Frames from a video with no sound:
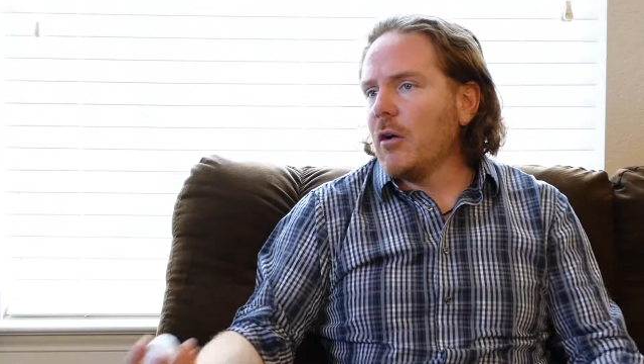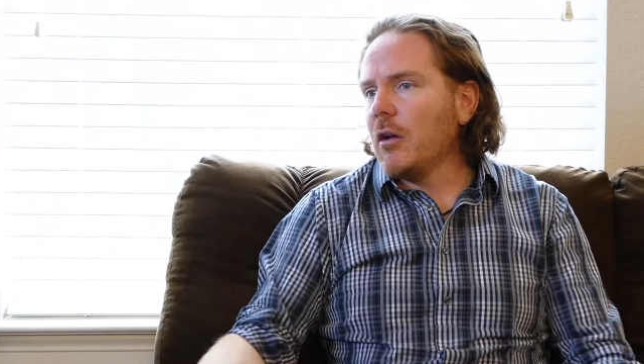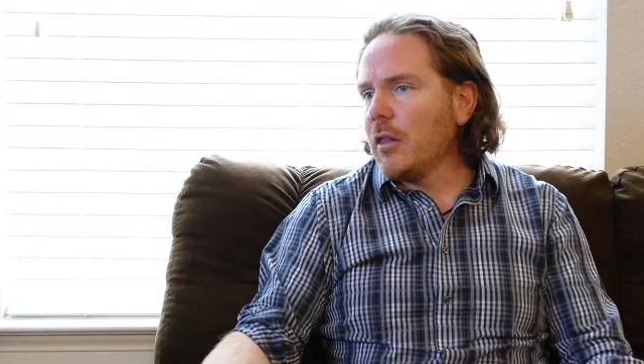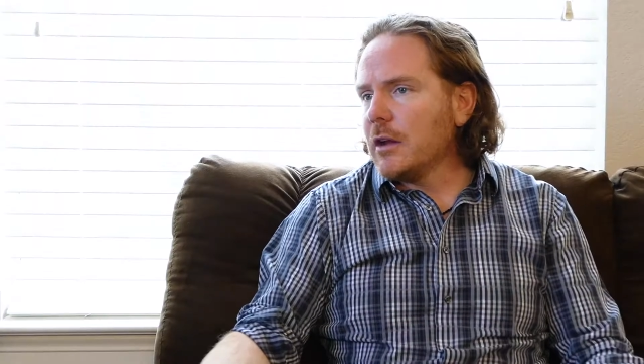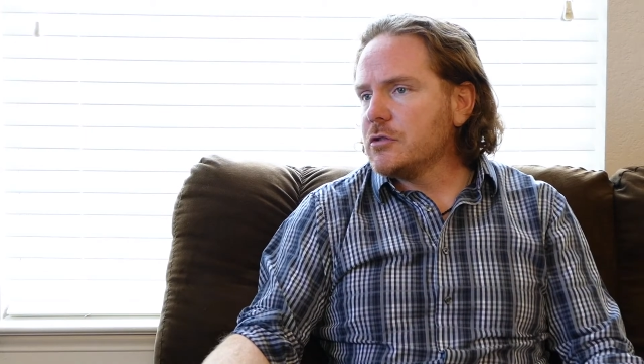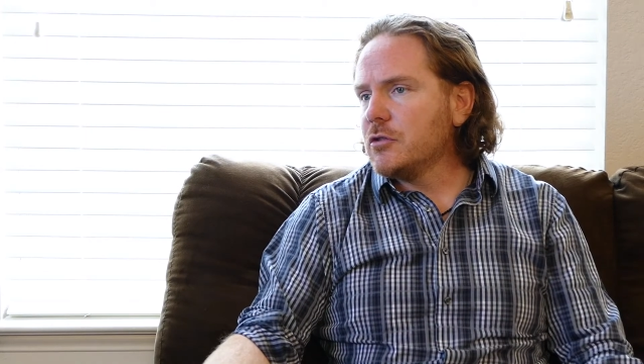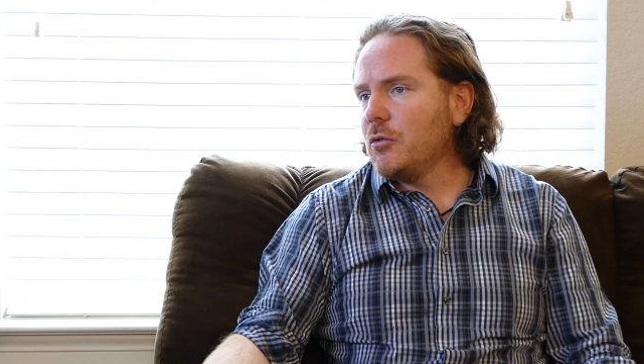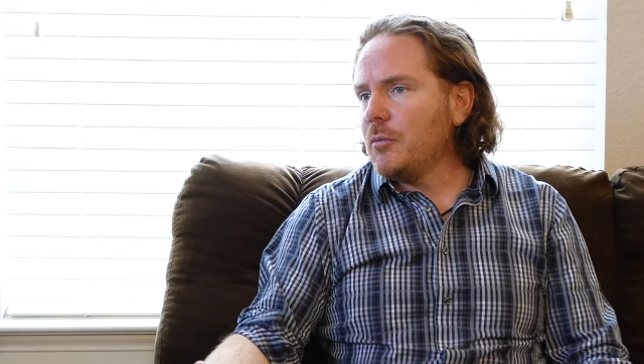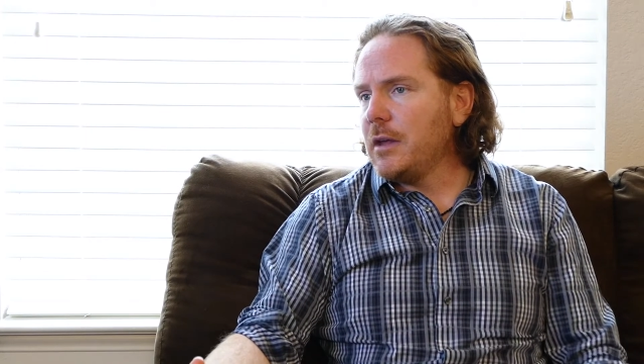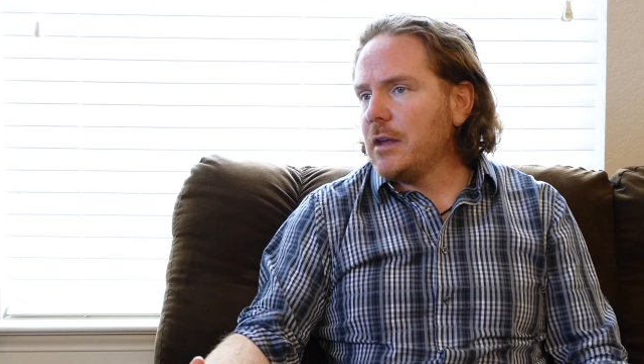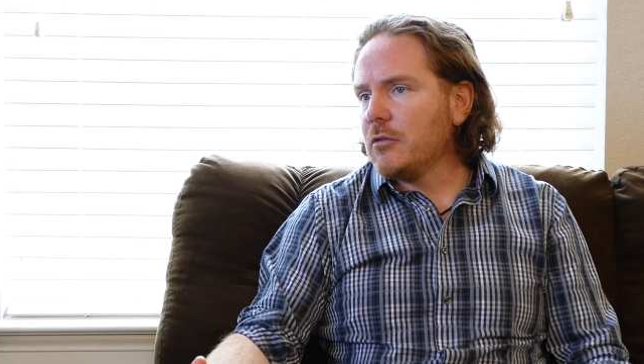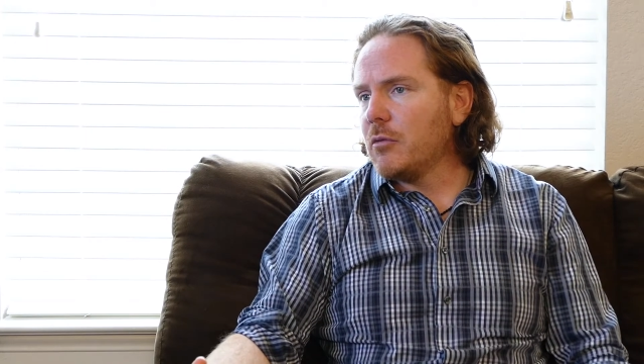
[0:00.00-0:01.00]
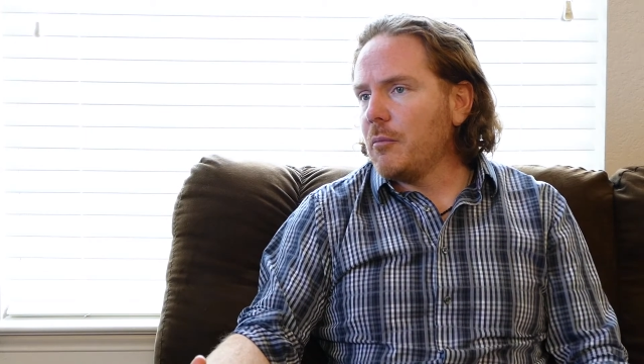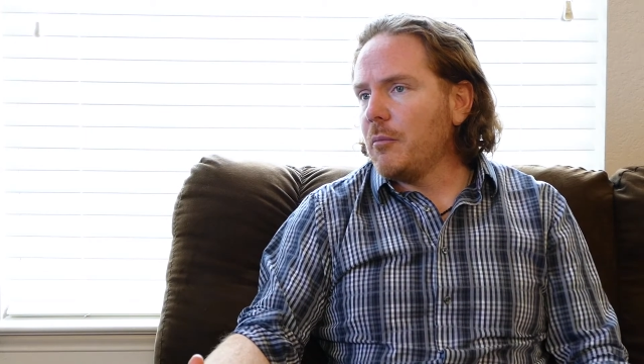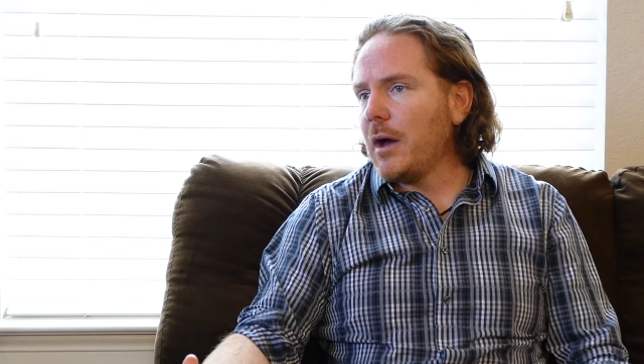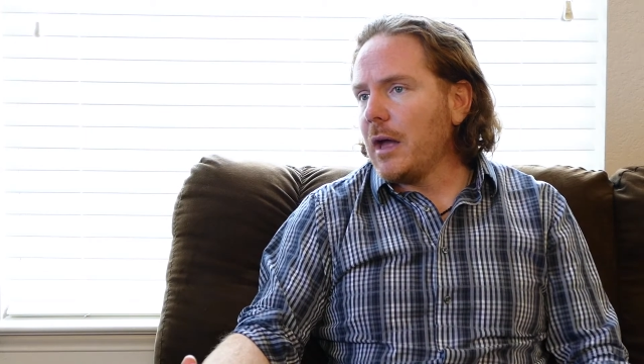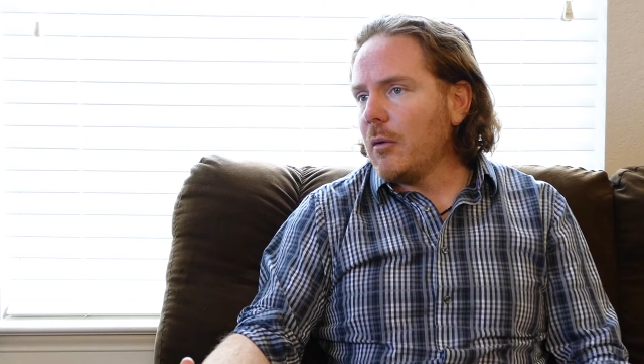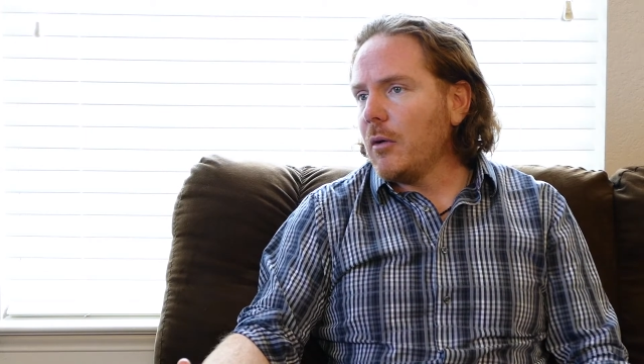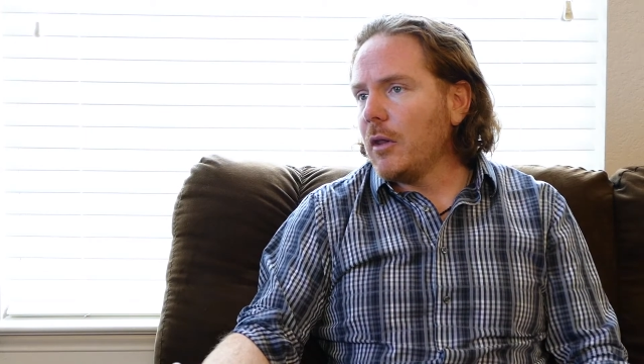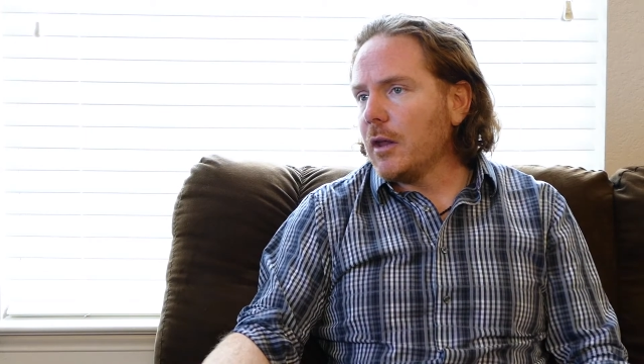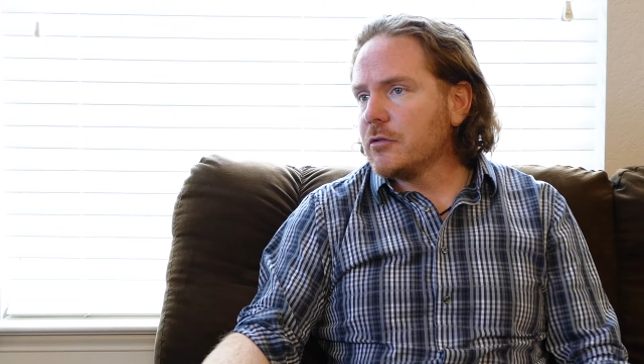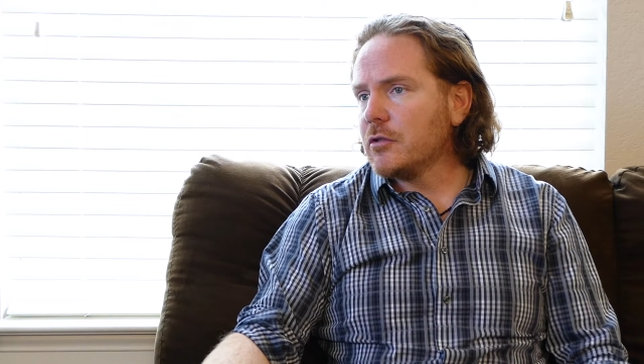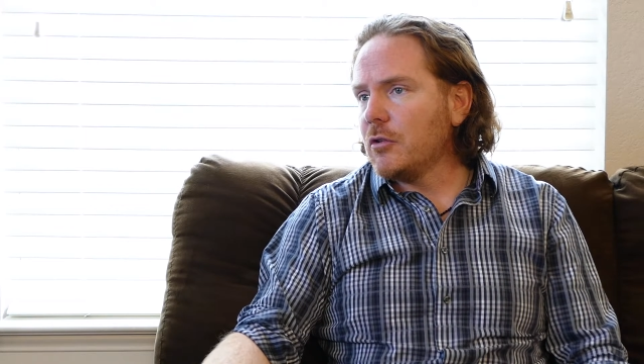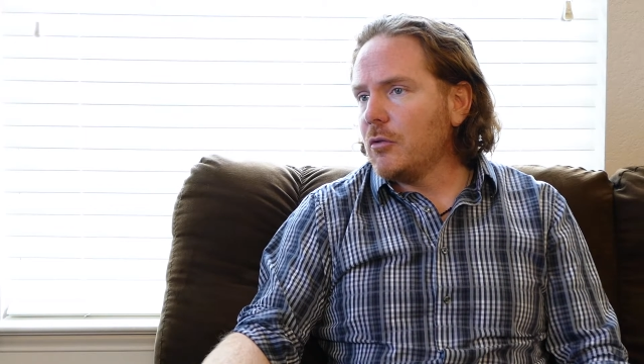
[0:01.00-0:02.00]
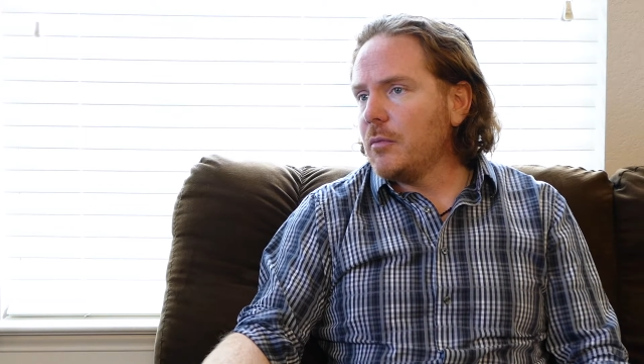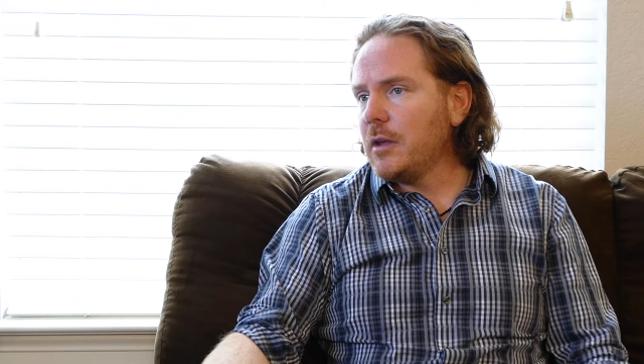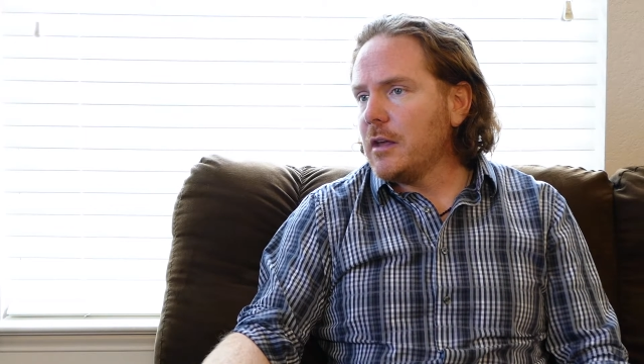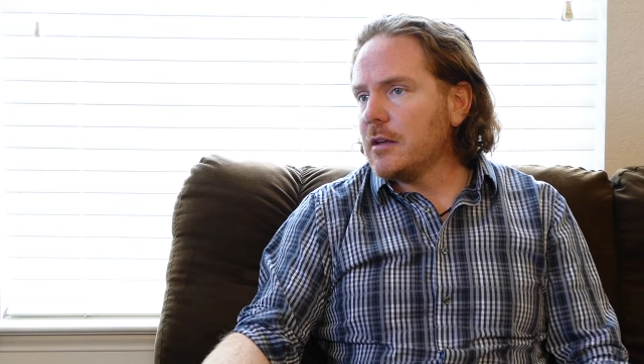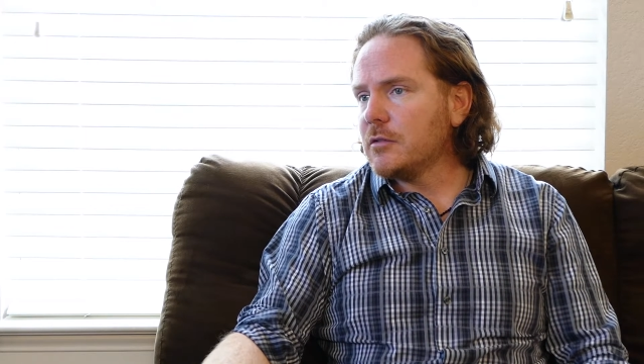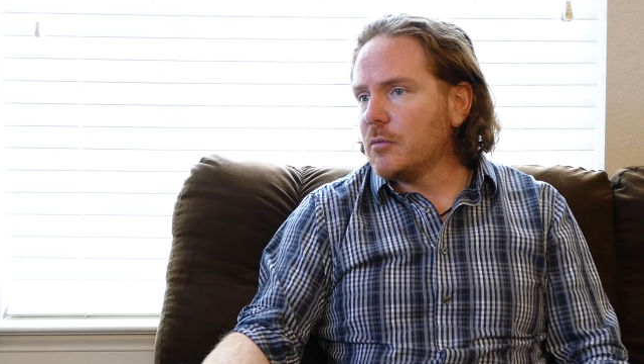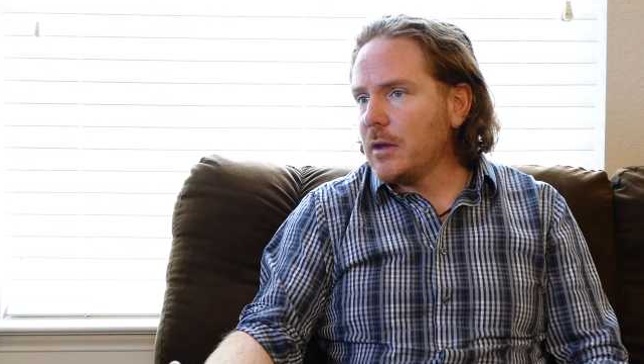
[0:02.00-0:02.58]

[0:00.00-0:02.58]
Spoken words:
are electrical beings, we're bioelectrical beings,